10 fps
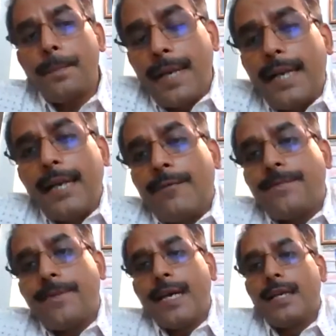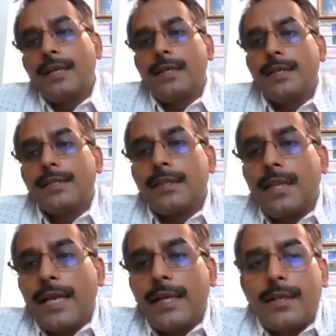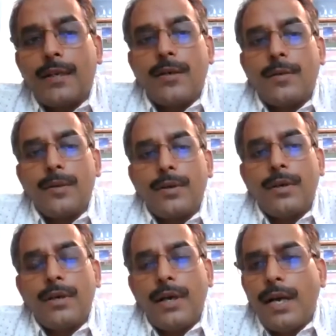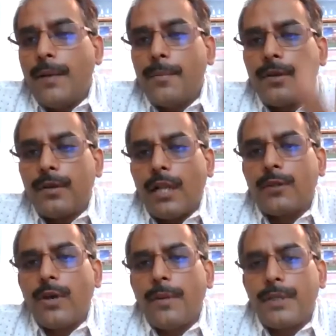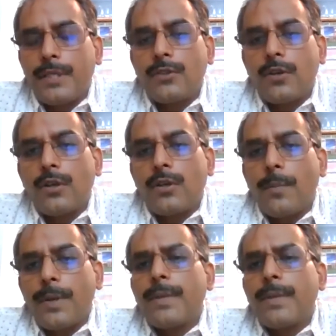PDF file is like, it is not on topic,